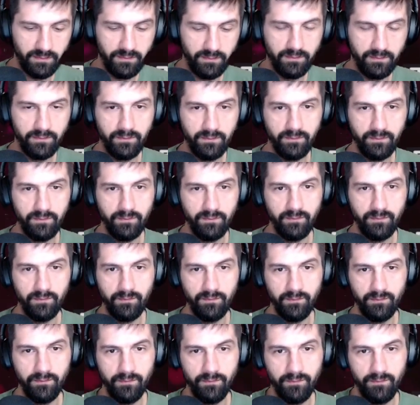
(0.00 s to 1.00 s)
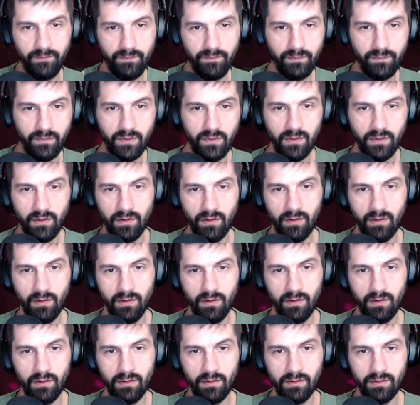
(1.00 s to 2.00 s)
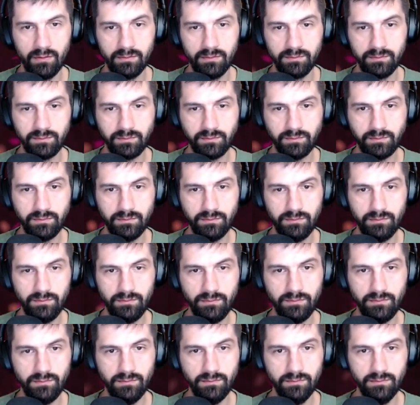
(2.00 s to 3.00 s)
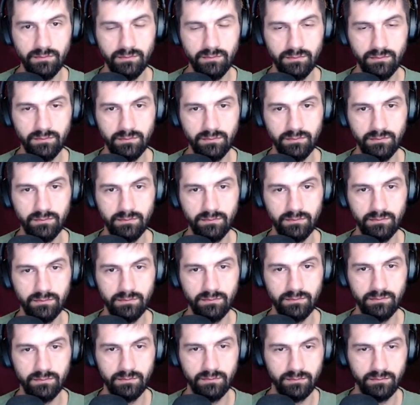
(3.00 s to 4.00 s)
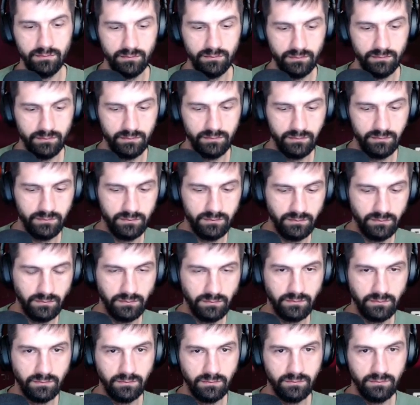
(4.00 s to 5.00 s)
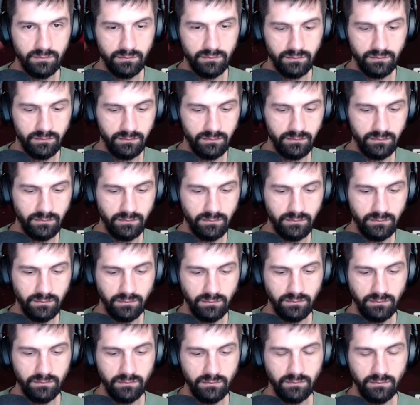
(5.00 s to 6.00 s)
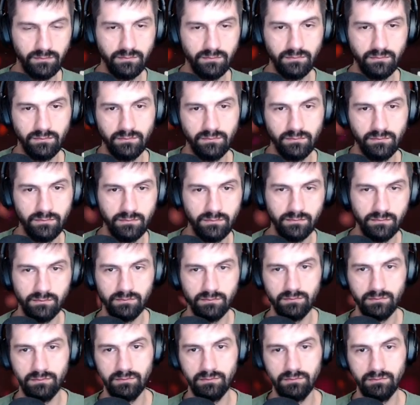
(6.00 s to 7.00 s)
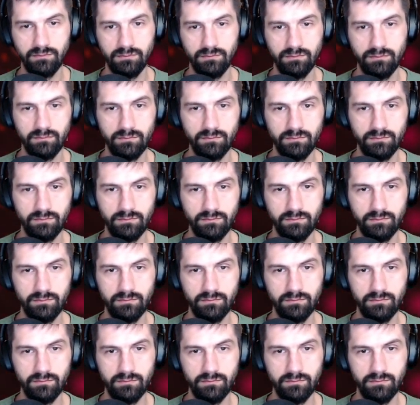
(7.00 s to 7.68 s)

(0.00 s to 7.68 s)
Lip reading: (silence)